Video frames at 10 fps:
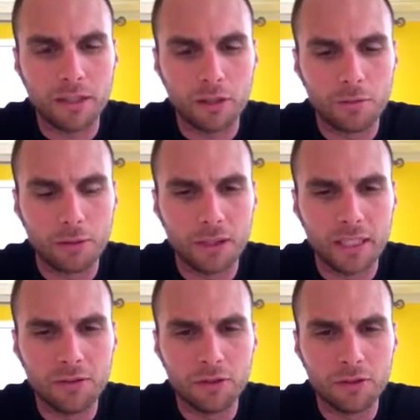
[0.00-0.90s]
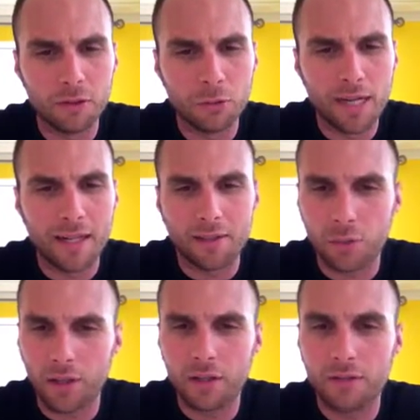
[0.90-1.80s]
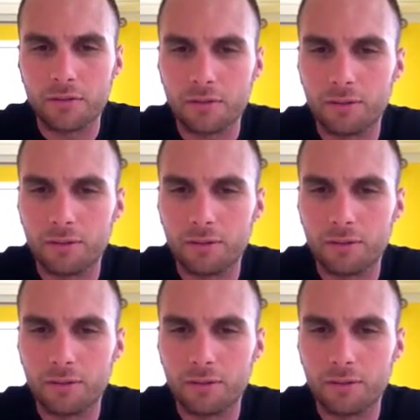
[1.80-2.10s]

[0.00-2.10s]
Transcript: are pretty evil. If you read it on Twitter,